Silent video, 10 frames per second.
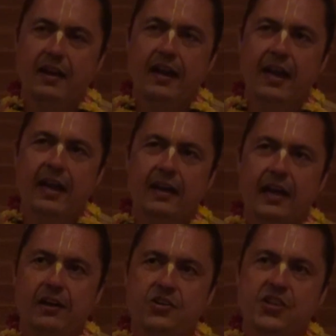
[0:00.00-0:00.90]
then
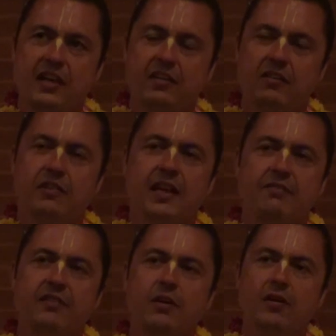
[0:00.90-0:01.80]
our chanting will
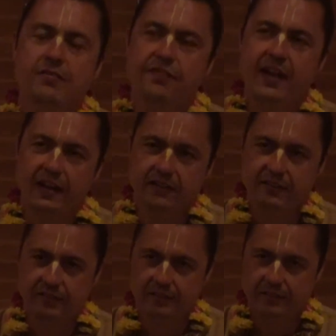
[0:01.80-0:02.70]
have no effect.